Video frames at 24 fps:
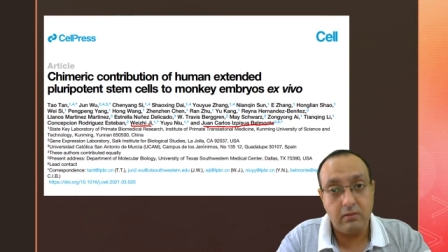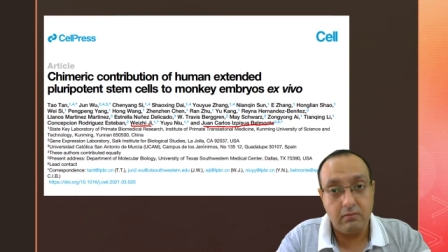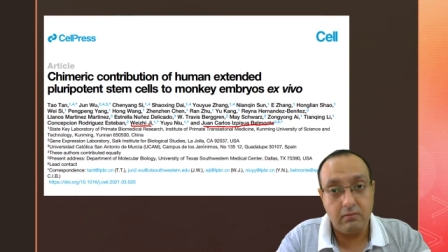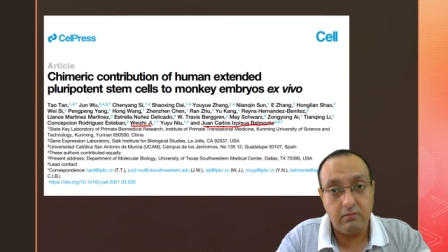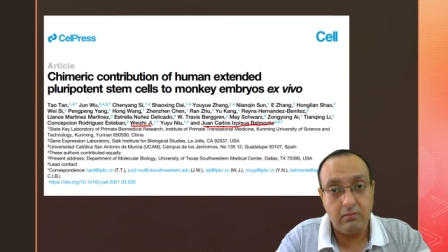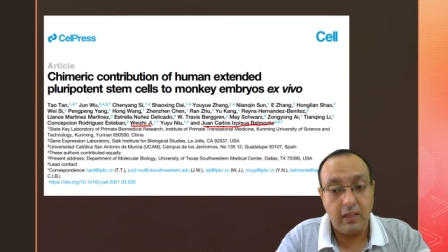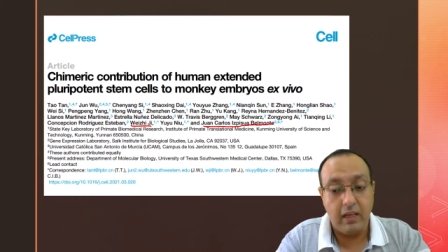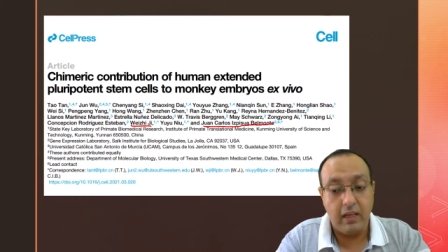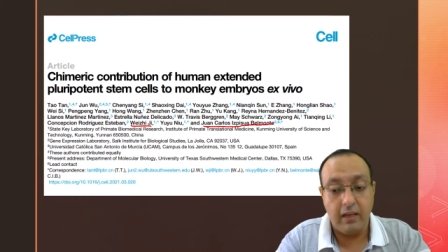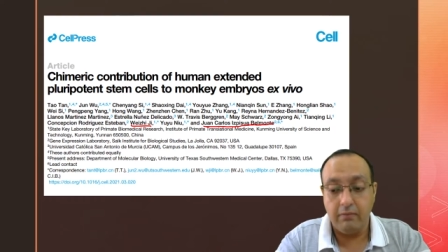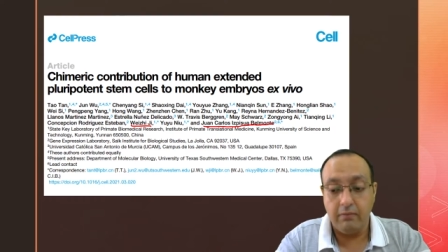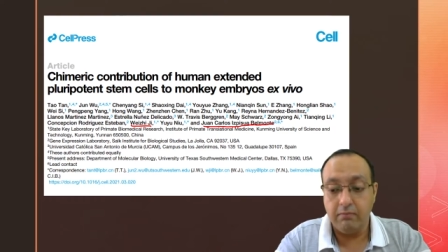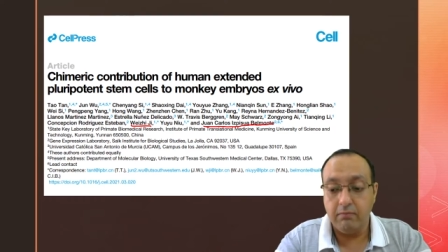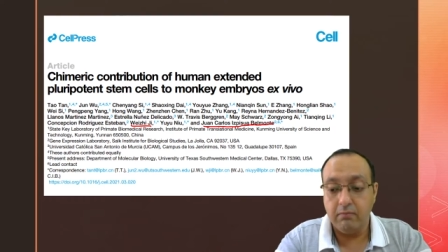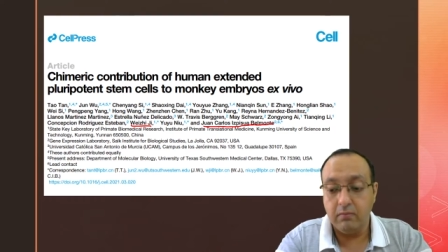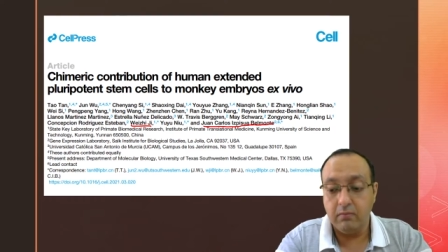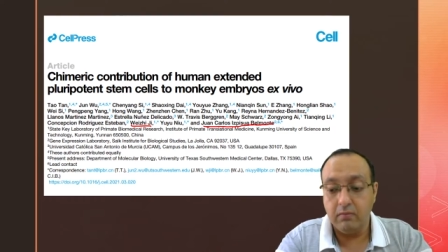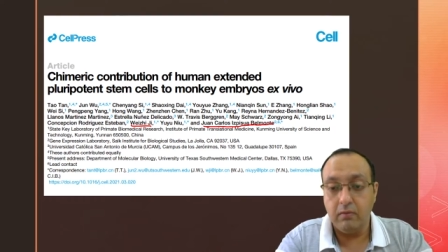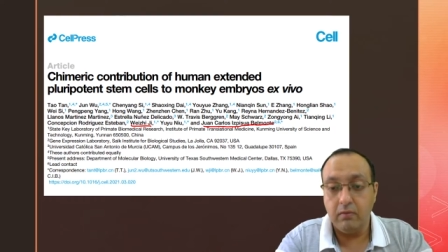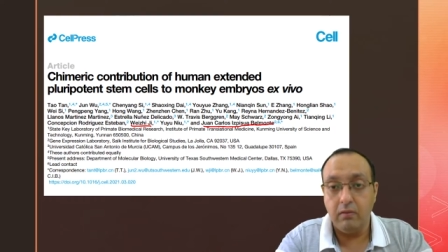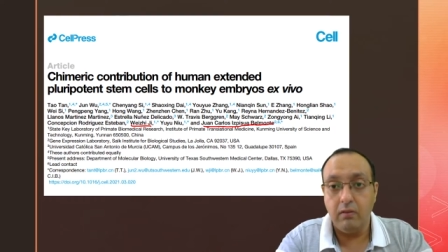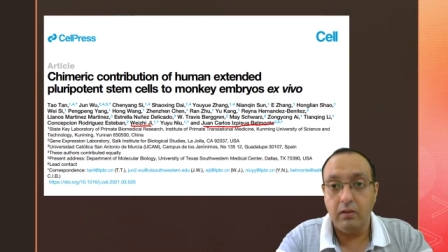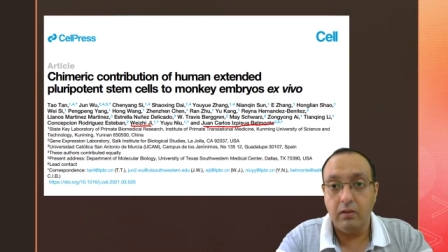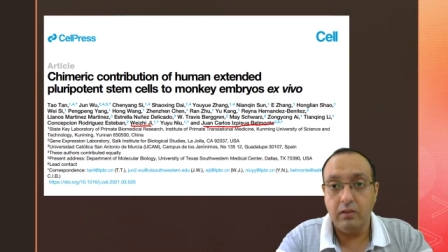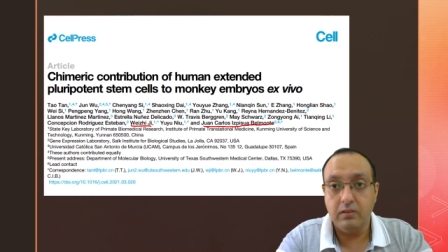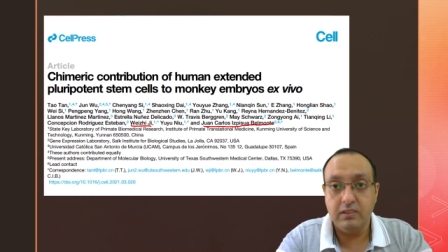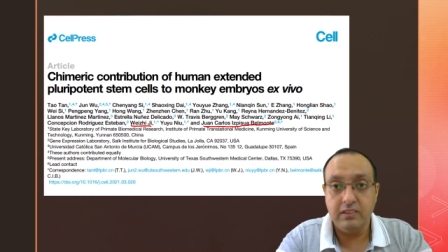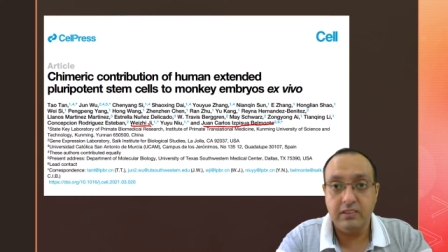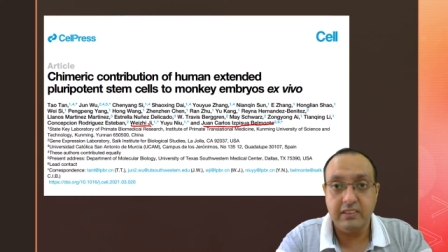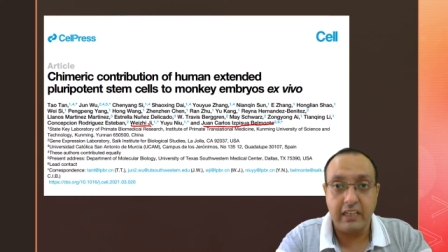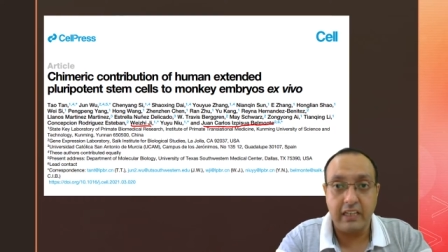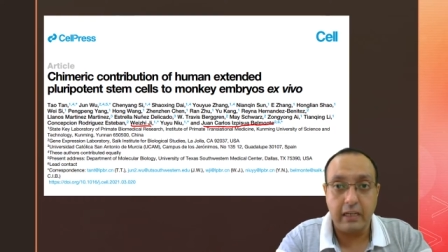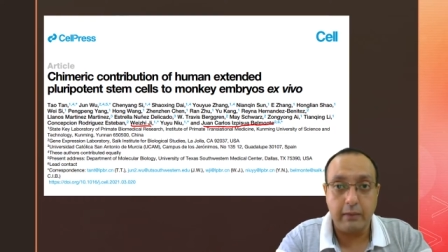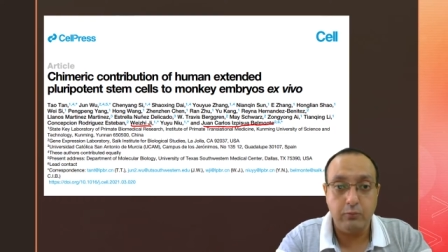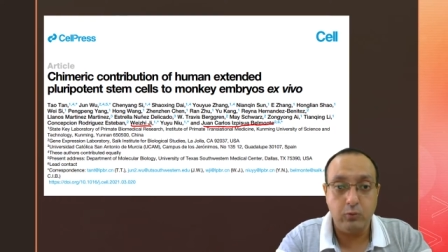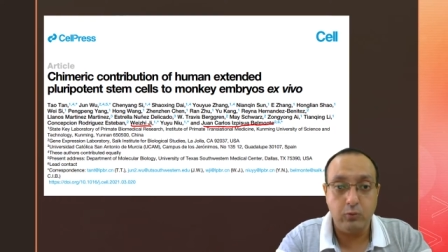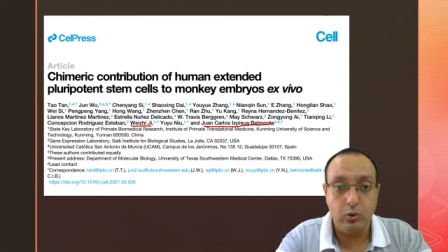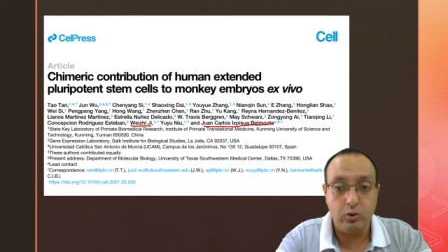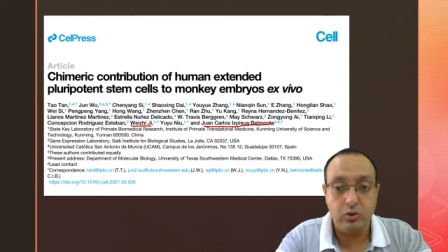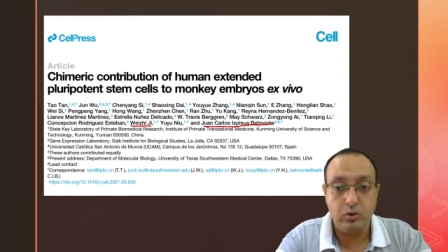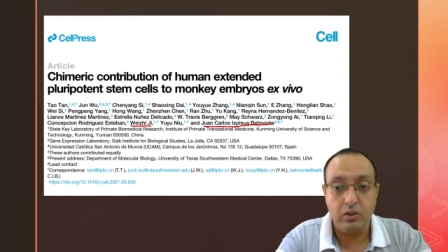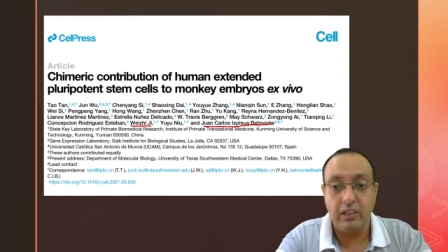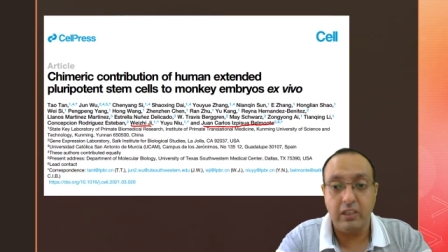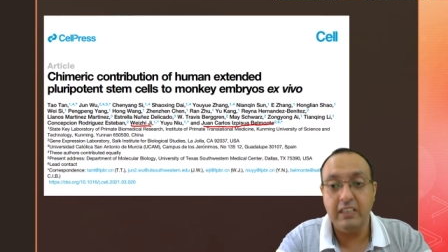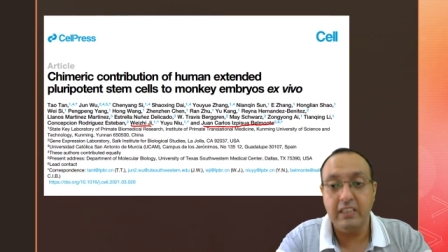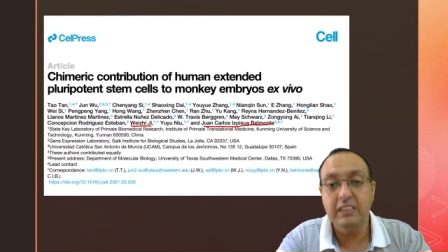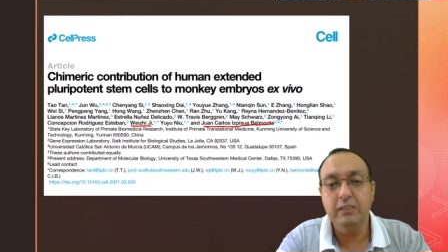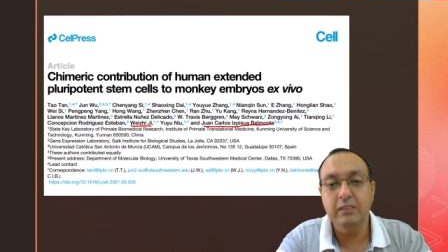they set up those
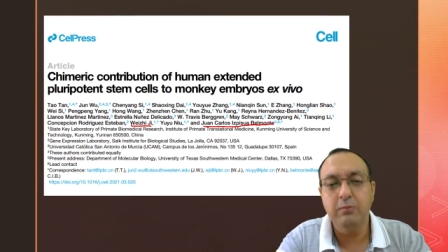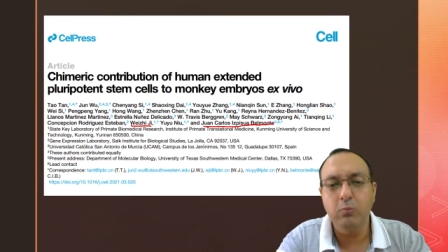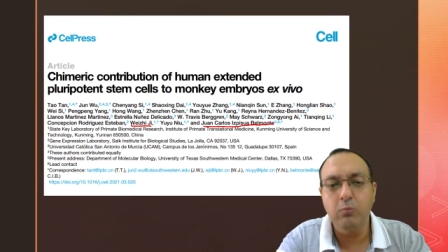studies.